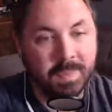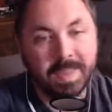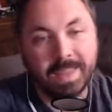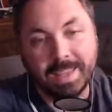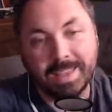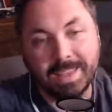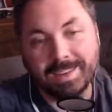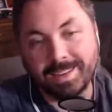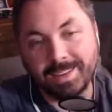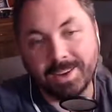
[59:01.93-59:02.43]

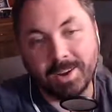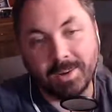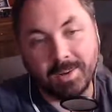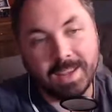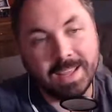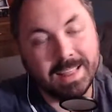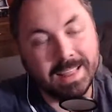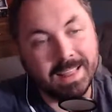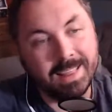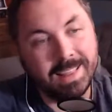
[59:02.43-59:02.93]

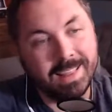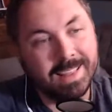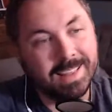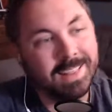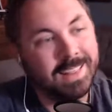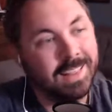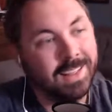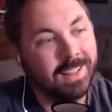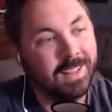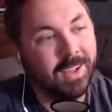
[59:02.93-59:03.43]

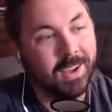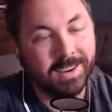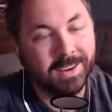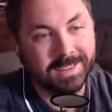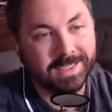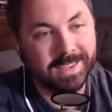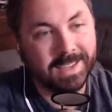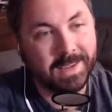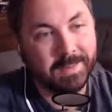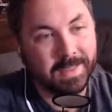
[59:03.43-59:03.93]
in the long
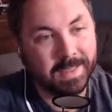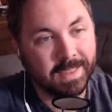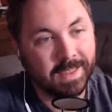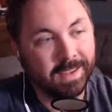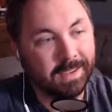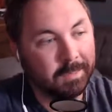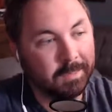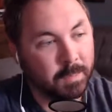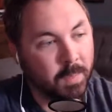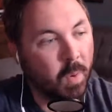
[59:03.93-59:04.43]
scheme of
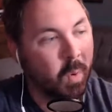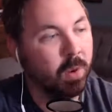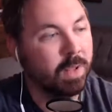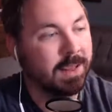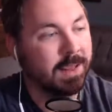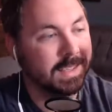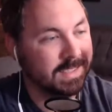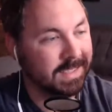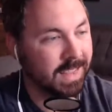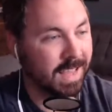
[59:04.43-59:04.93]
things,
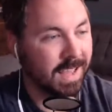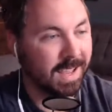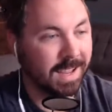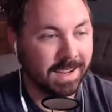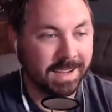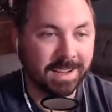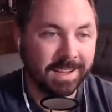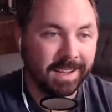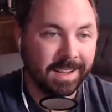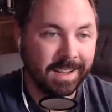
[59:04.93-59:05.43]
pointless
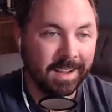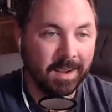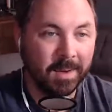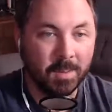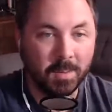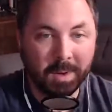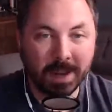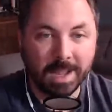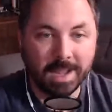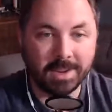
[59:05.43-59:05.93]
thing,
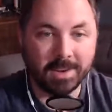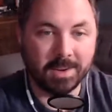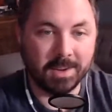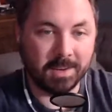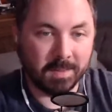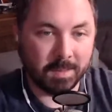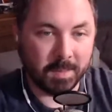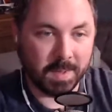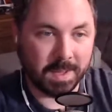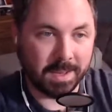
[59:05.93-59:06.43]
when I could
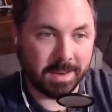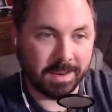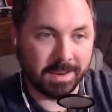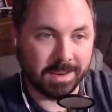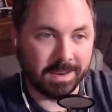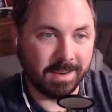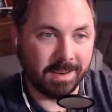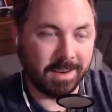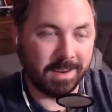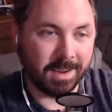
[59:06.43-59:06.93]
have
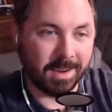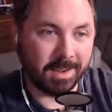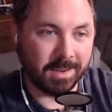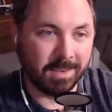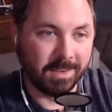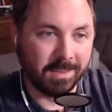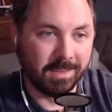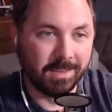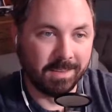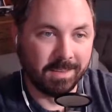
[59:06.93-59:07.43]
been,
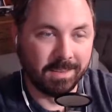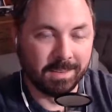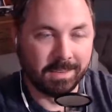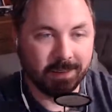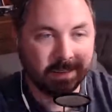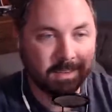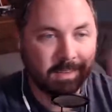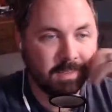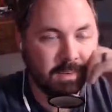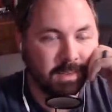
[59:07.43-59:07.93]

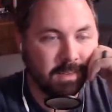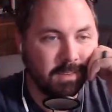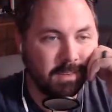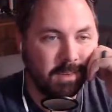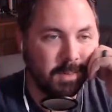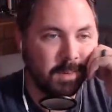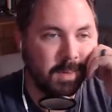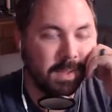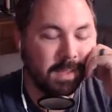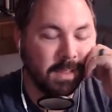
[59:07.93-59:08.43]

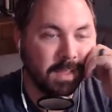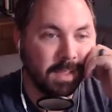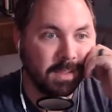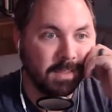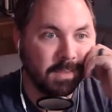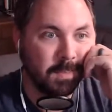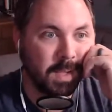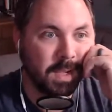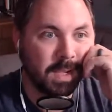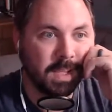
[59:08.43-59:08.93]
doing
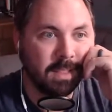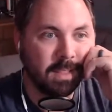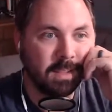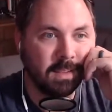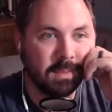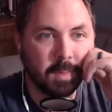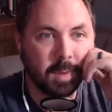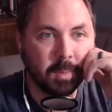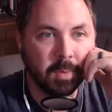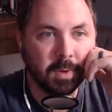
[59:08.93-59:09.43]
this, making
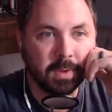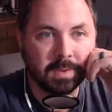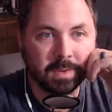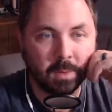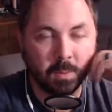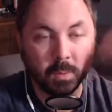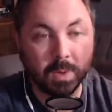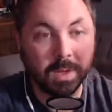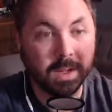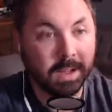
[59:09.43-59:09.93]
these memories that
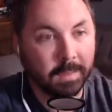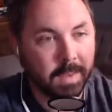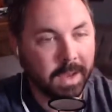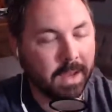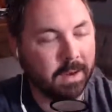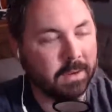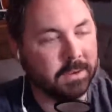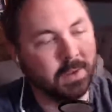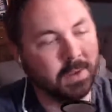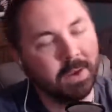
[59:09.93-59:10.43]
really
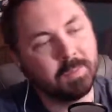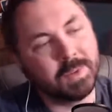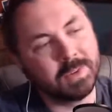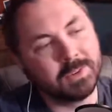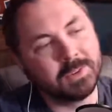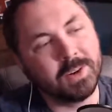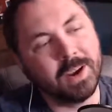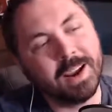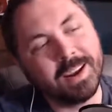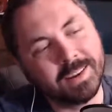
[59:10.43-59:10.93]
matter. So I've been
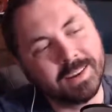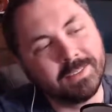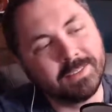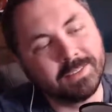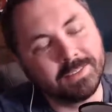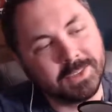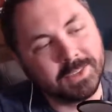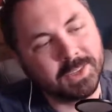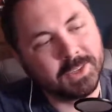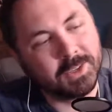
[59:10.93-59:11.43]
trying
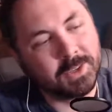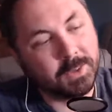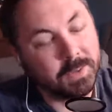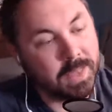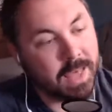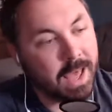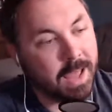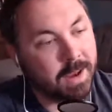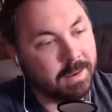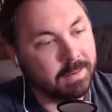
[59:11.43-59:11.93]
to do
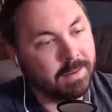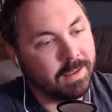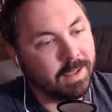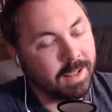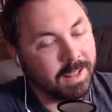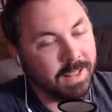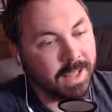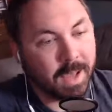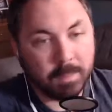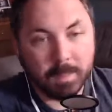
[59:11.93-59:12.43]
that
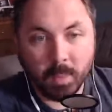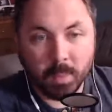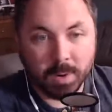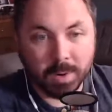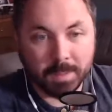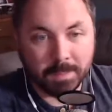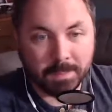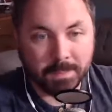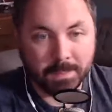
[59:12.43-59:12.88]
a lot more.